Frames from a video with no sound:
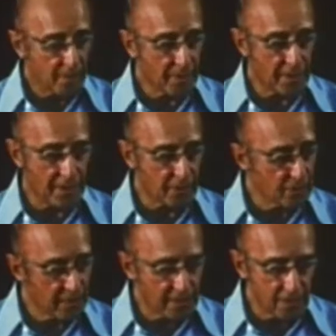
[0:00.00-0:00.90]
but
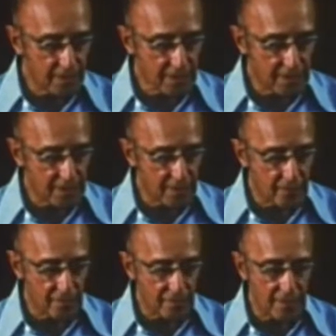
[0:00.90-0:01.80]
not trying to
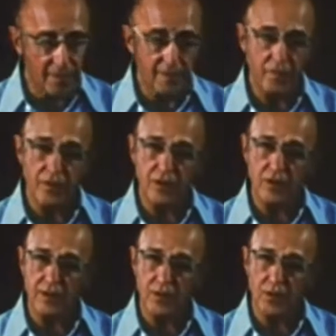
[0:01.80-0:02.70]
uncover feelings of
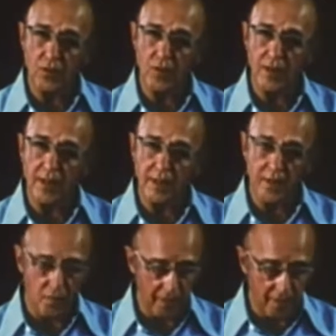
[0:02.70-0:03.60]
which he is totally
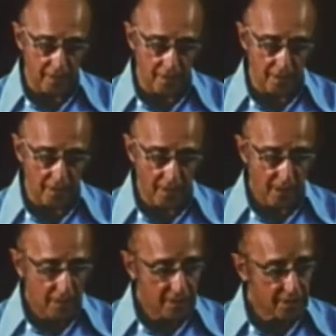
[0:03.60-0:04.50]
unaware,
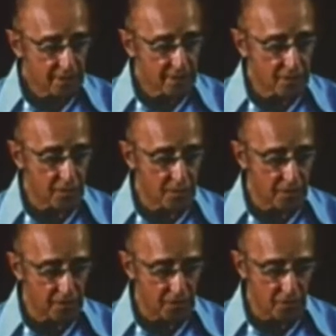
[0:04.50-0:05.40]
since this
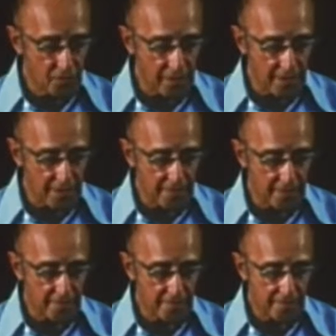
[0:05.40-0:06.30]
would be too threatening.